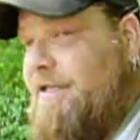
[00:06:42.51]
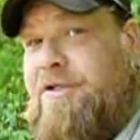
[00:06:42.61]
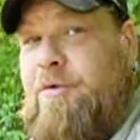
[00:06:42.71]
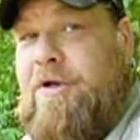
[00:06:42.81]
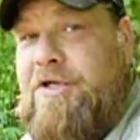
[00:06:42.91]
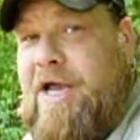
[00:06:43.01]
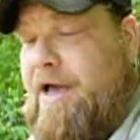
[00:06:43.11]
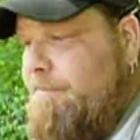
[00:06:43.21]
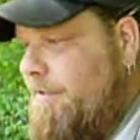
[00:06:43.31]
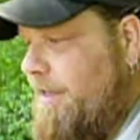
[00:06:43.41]
it's doing the
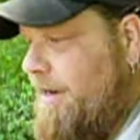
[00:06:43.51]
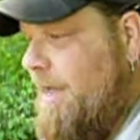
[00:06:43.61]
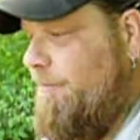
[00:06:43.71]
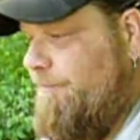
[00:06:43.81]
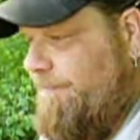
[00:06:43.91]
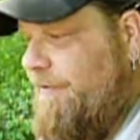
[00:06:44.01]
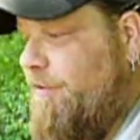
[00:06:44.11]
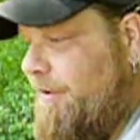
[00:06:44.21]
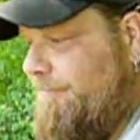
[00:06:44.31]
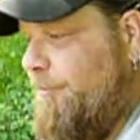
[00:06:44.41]
job, and I would
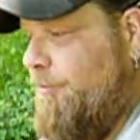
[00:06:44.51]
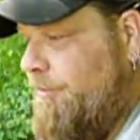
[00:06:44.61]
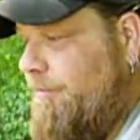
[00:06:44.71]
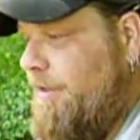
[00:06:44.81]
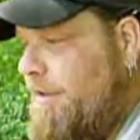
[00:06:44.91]
feel comfortable